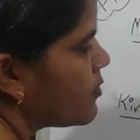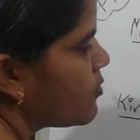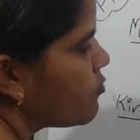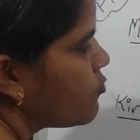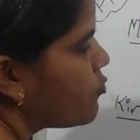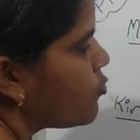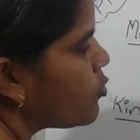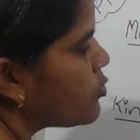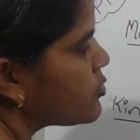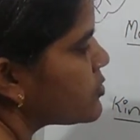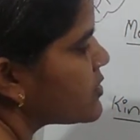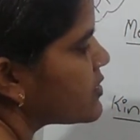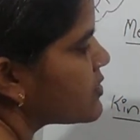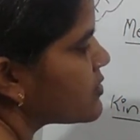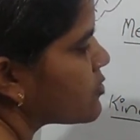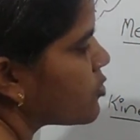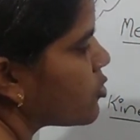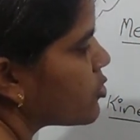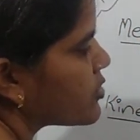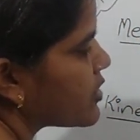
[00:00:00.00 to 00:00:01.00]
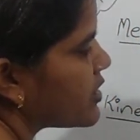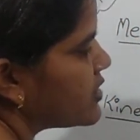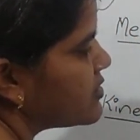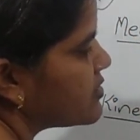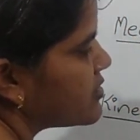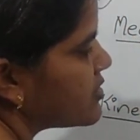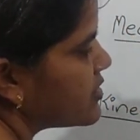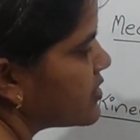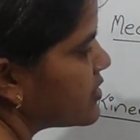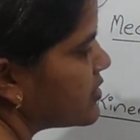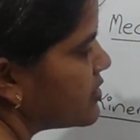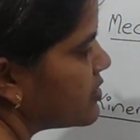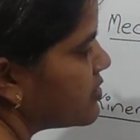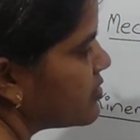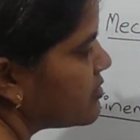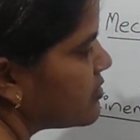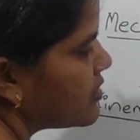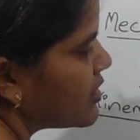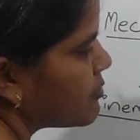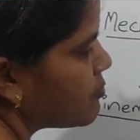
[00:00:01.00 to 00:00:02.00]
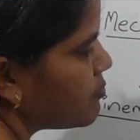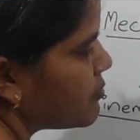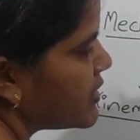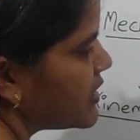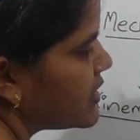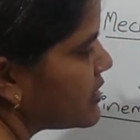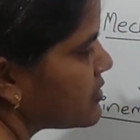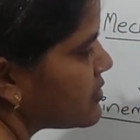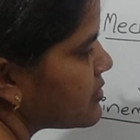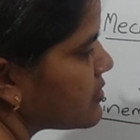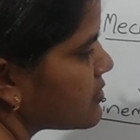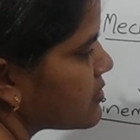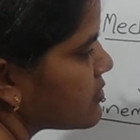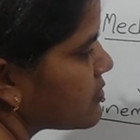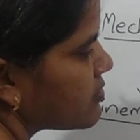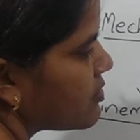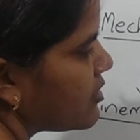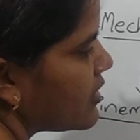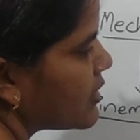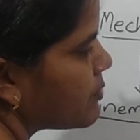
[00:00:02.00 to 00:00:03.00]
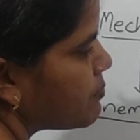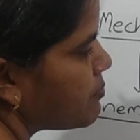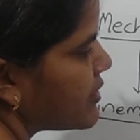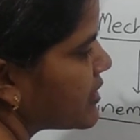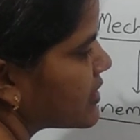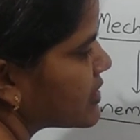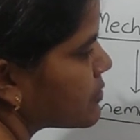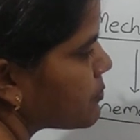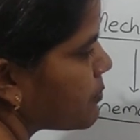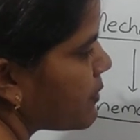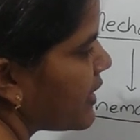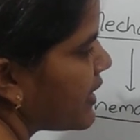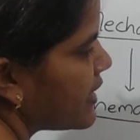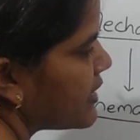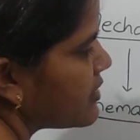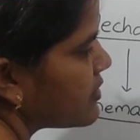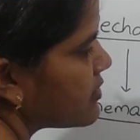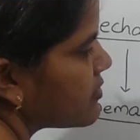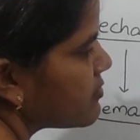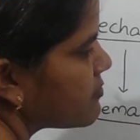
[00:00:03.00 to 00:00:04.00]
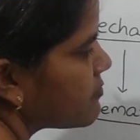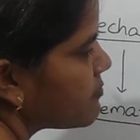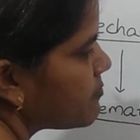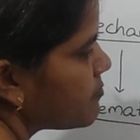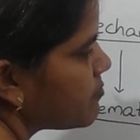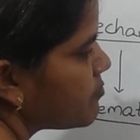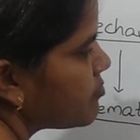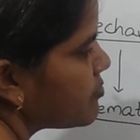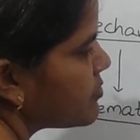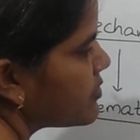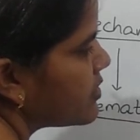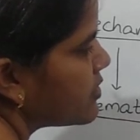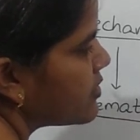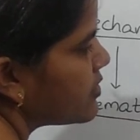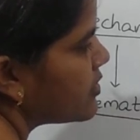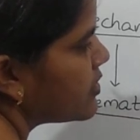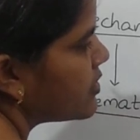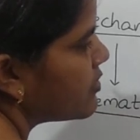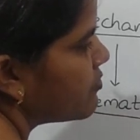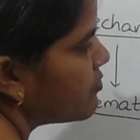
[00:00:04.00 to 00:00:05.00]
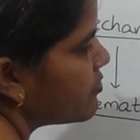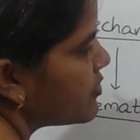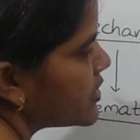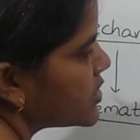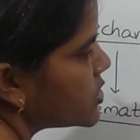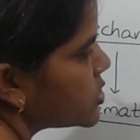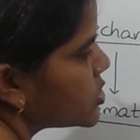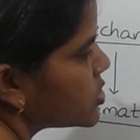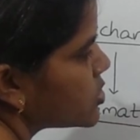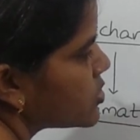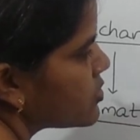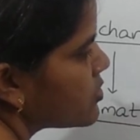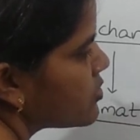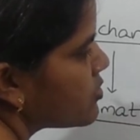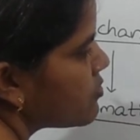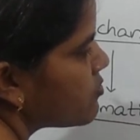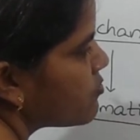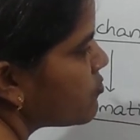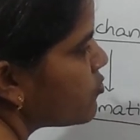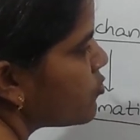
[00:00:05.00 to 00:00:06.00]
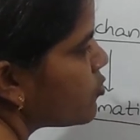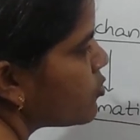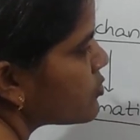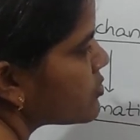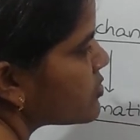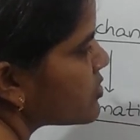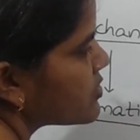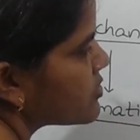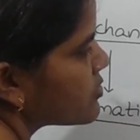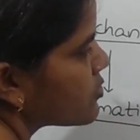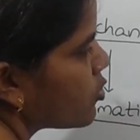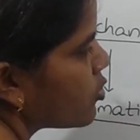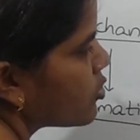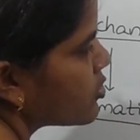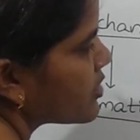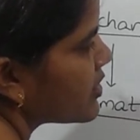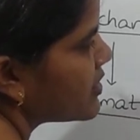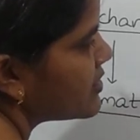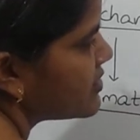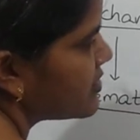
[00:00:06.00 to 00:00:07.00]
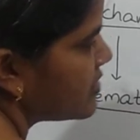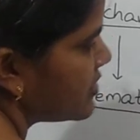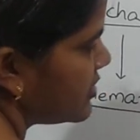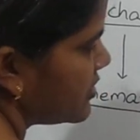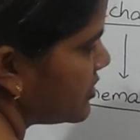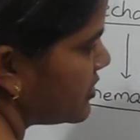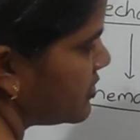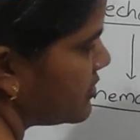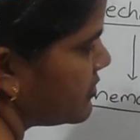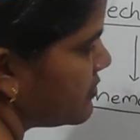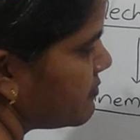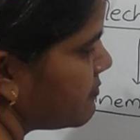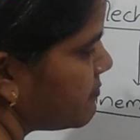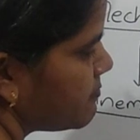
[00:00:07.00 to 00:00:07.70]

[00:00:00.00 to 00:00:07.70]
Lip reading: force is not considered. That means, let me explain, in which force is not considered,